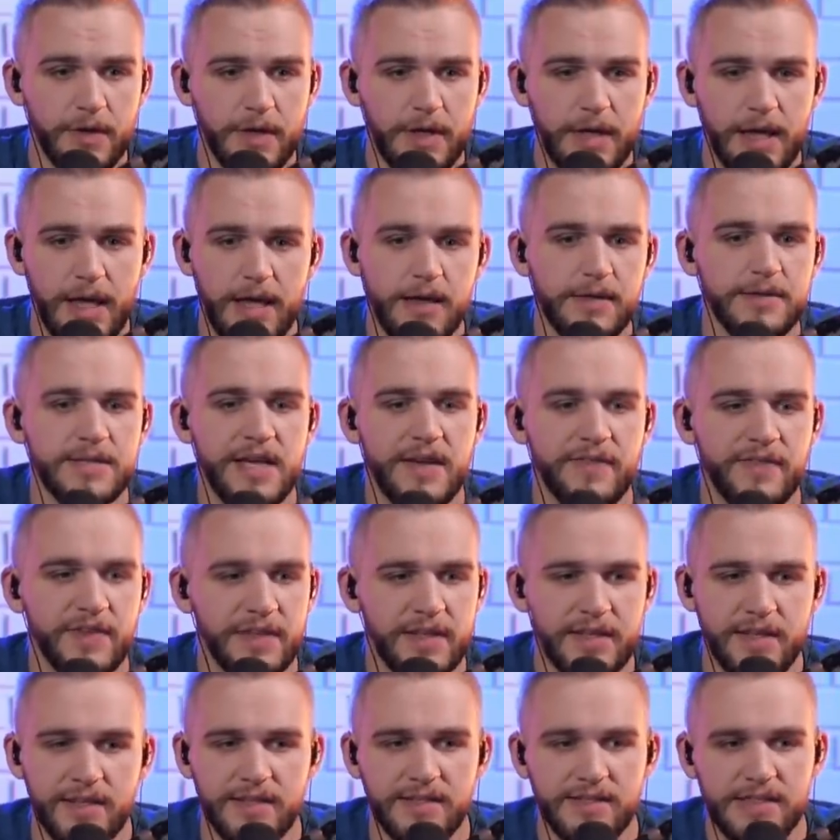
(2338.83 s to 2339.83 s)
yeah,
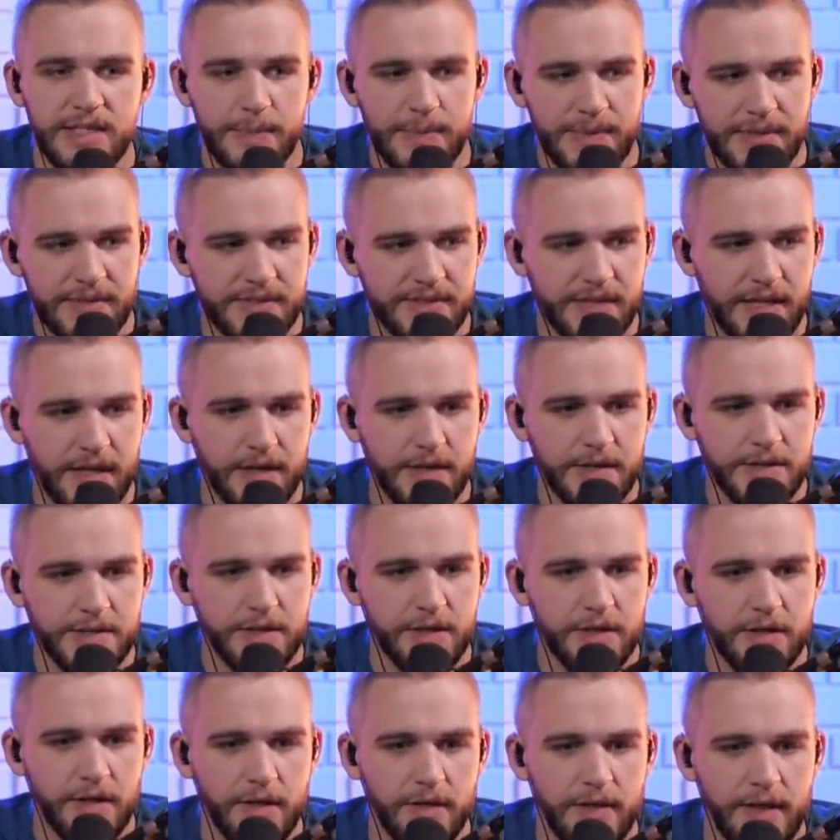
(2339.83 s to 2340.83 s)
definitely exhibits
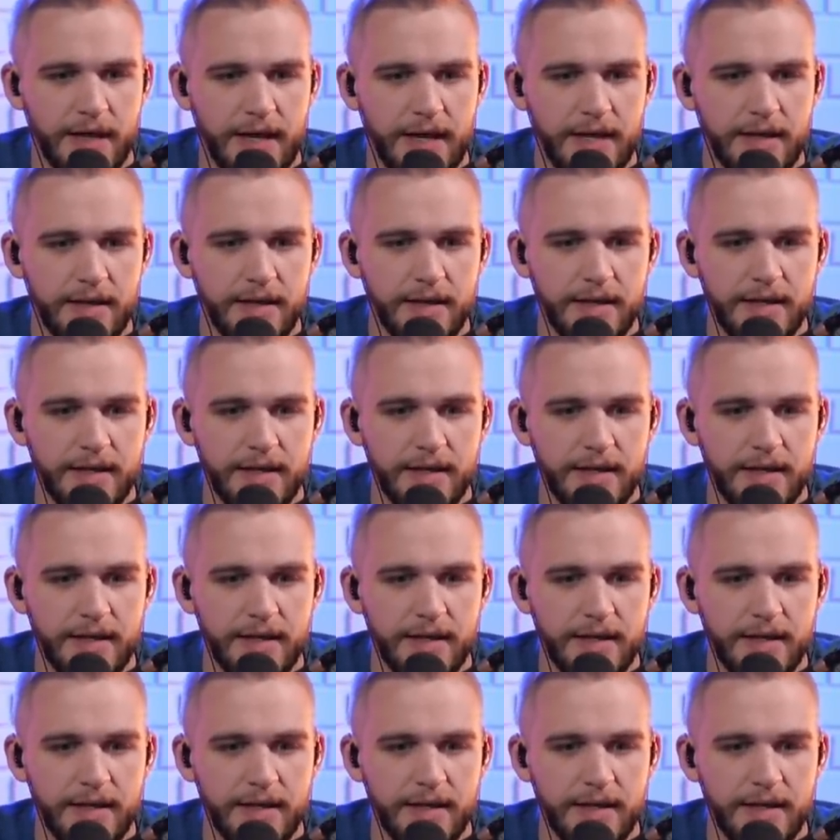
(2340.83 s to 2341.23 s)
character that